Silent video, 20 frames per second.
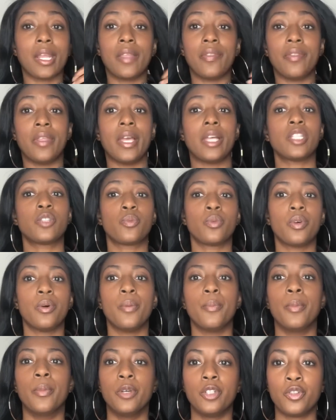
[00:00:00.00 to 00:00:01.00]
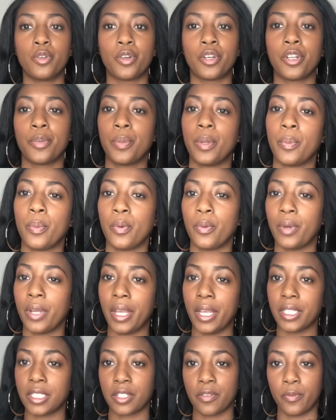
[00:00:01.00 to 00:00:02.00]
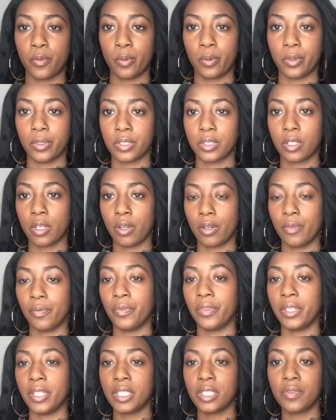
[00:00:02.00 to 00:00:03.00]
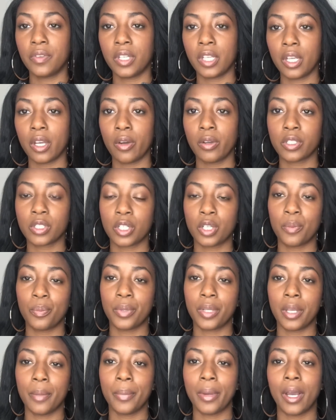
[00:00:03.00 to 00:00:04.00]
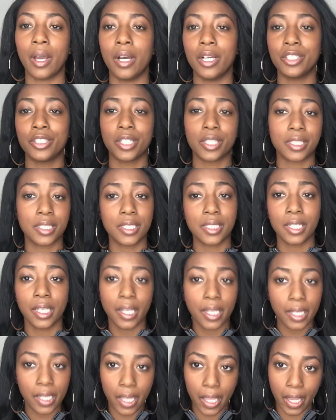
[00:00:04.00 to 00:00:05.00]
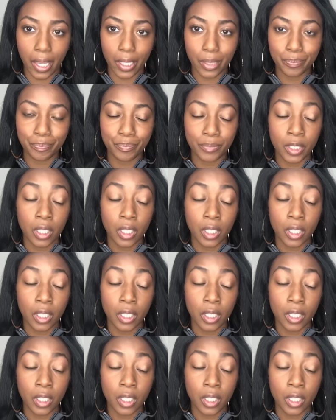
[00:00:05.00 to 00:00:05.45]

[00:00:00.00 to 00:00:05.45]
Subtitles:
And that's what majority of people were asking for. So this video is going to be about adjusting to LA.